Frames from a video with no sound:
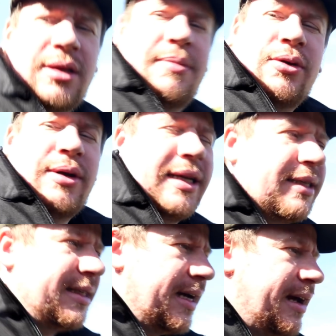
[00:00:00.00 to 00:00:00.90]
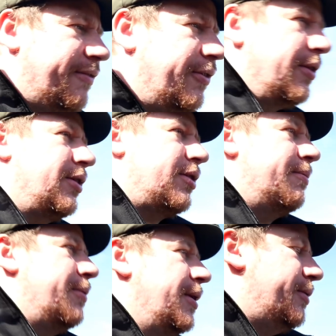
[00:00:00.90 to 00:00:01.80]
the morning sat in front of the
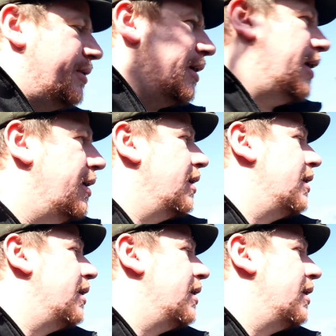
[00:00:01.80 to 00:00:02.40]
computer